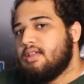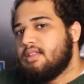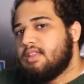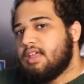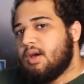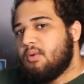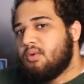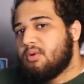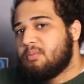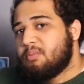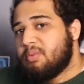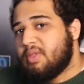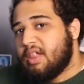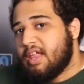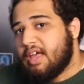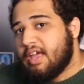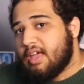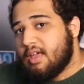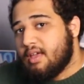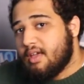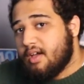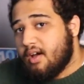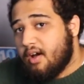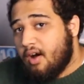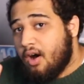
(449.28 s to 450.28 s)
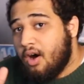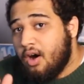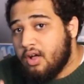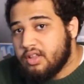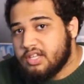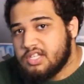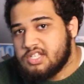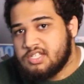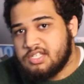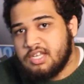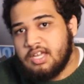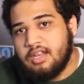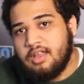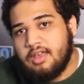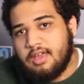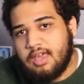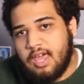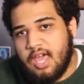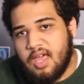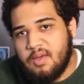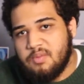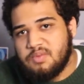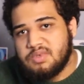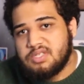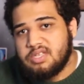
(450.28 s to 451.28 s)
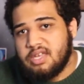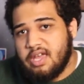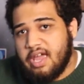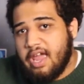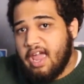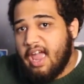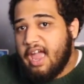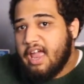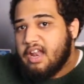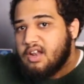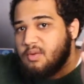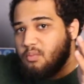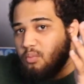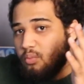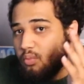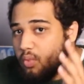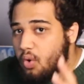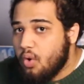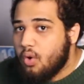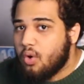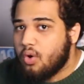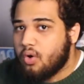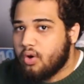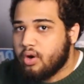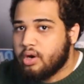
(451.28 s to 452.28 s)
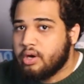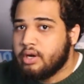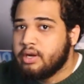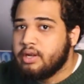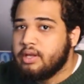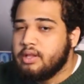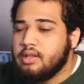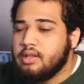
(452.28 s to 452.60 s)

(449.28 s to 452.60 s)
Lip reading: that would play all the Stadia games and more.